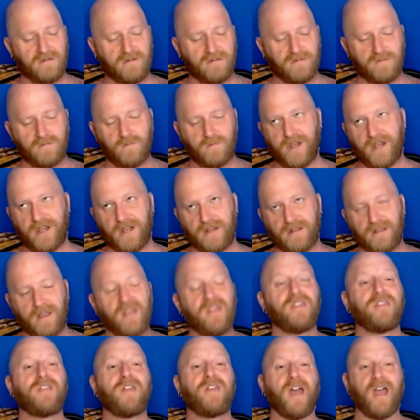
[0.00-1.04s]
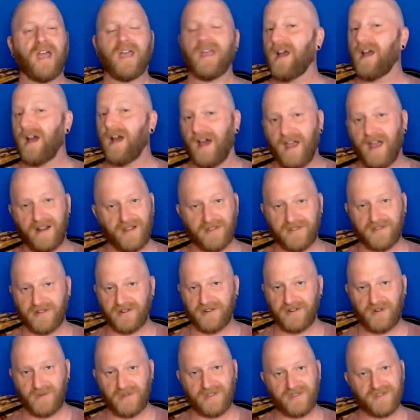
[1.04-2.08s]
I had nothing to do
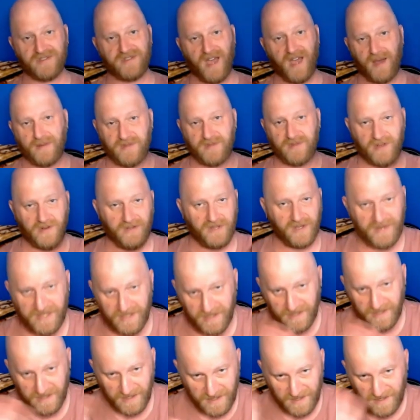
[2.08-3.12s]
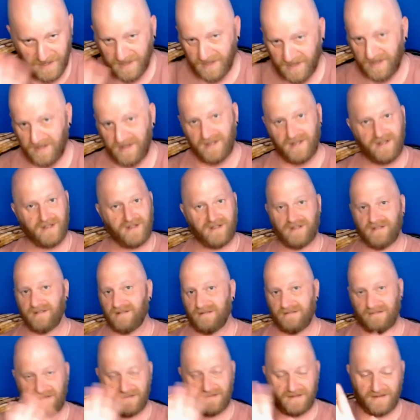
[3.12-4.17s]
with this app. Don't let me.
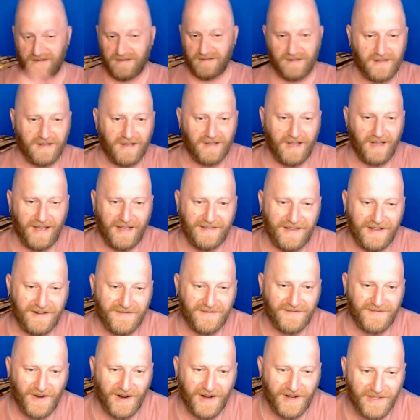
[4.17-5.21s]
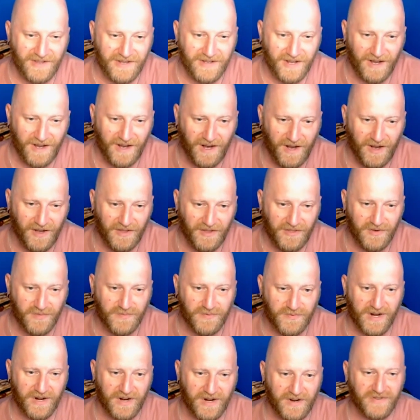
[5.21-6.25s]
And then finally, other
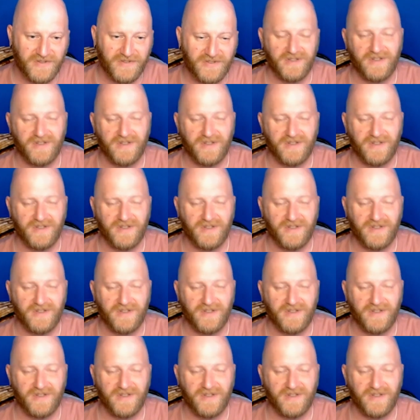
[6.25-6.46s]
prayers.